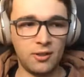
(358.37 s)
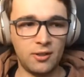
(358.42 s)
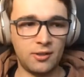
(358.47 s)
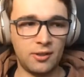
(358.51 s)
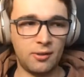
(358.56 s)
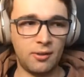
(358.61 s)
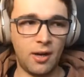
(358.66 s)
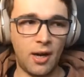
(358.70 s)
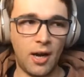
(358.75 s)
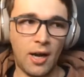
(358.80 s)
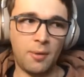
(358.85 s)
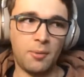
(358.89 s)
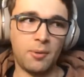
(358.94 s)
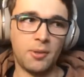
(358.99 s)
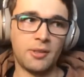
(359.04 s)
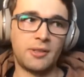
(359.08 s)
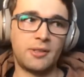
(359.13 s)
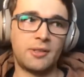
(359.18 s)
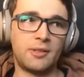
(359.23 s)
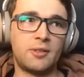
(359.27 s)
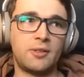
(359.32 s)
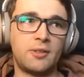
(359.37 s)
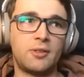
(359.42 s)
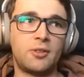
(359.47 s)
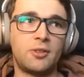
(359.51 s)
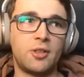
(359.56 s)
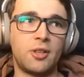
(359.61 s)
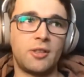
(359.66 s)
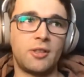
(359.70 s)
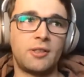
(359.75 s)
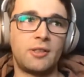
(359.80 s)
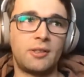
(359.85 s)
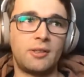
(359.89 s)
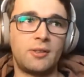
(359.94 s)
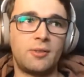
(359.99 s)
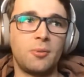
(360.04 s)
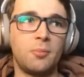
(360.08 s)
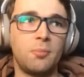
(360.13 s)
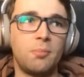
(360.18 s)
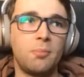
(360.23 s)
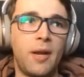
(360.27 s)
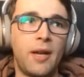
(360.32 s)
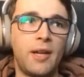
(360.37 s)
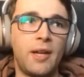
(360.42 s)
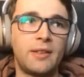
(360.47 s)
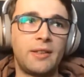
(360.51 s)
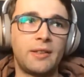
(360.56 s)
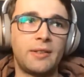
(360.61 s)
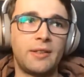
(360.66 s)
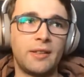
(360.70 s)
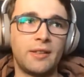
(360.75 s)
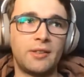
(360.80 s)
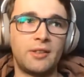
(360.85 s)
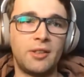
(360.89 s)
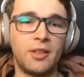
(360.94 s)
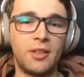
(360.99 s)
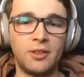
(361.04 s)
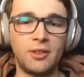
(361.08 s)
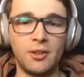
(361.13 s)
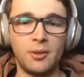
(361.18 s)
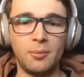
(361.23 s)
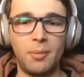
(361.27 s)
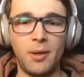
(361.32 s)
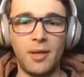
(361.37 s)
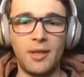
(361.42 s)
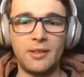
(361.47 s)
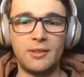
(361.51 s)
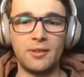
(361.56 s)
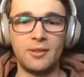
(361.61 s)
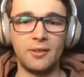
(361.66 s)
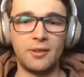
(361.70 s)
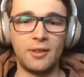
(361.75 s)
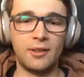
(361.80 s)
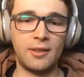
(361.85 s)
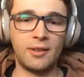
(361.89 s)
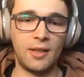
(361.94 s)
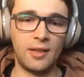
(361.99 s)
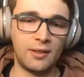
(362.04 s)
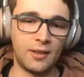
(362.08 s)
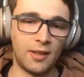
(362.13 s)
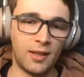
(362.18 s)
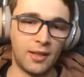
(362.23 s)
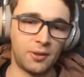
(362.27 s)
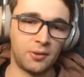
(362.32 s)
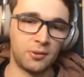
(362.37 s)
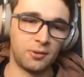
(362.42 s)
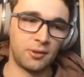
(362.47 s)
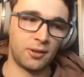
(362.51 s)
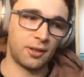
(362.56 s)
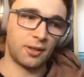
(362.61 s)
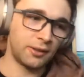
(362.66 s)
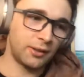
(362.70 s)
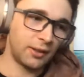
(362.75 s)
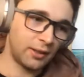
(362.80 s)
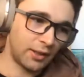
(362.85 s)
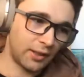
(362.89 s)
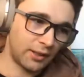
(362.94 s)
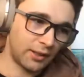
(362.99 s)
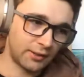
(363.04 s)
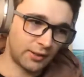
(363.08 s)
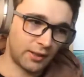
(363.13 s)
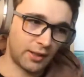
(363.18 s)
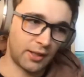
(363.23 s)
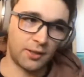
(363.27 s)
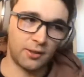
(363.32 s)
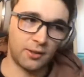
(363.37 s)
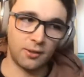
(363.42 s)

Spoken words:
So I was just to make the decision based on the data. I could analyze, I could